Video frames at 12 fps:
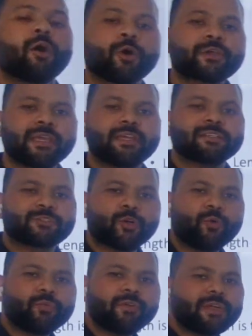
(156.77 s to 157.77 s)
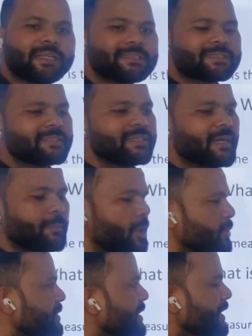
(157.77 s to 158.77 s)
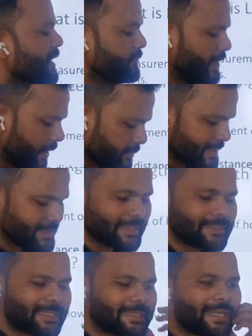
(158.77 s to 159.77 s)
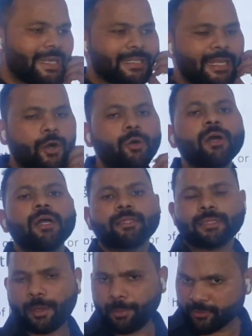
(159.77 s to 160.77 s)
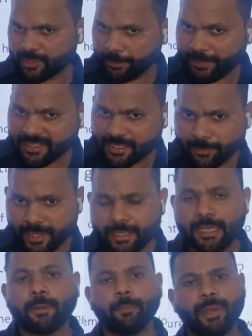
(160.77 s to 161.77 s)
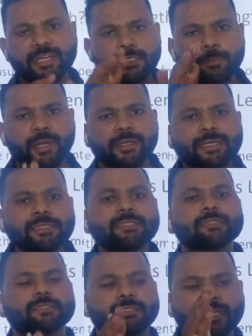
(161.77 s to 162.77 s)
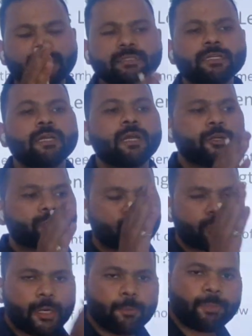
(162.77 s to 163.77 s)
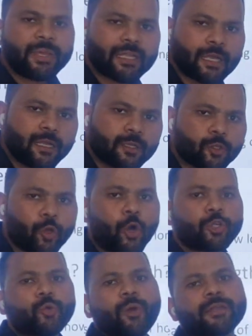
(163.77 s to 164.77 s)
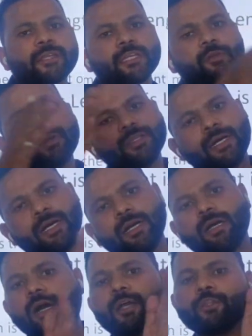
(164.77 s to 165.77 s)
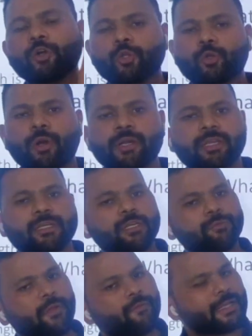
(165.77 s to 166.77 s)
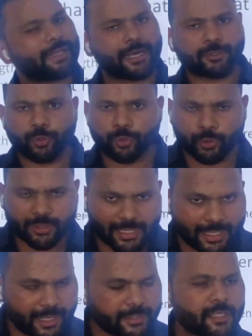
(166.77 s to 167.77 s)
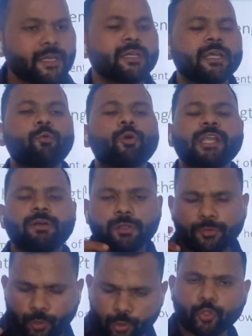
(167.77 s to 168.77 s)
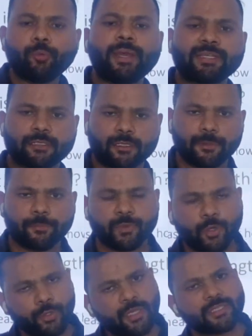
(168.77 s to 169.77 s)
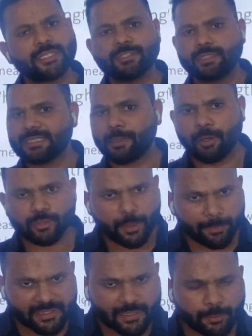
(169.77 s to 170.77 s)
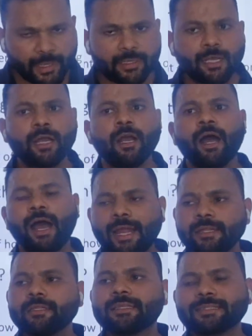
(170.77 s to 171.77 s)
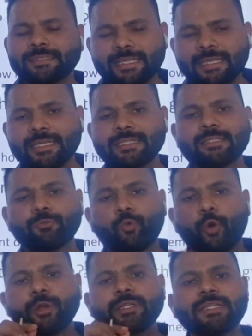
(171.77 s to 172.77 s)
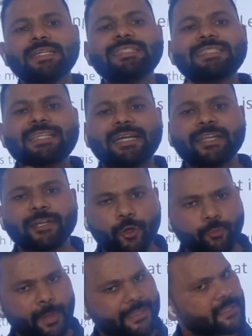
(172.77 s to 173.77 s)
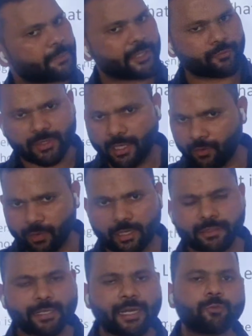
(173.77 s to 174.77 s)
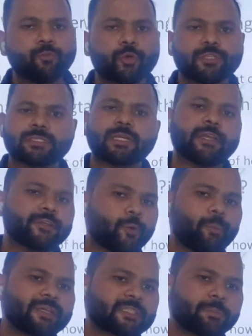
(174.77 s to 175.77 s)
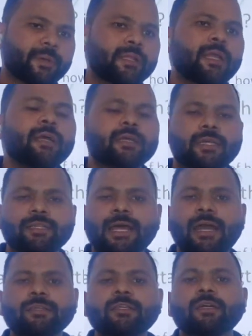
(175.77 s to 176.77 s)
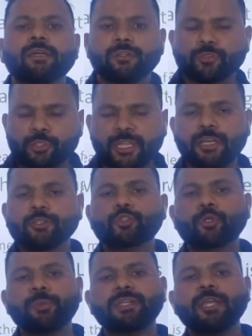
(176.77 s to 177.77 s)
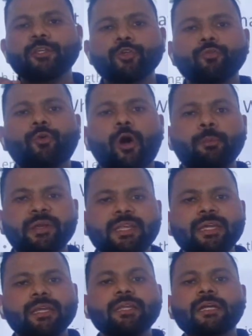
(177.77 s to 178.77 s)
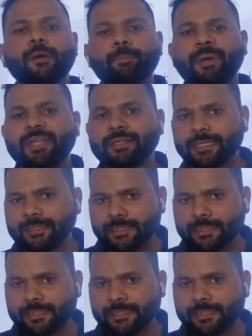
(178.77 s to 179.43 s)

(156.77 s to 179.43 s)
Okay, so we were discussing about, we have discussed just right now about the measurement. Measurement is just to compare a known quantity with a unknown quantity. We will get to know the length and whatever we want to measure. Okay, this is about the measurement. And the thing is, what is the need of measurement? We have learned that what is the need of measurement? That there should be the uniformity in comparing the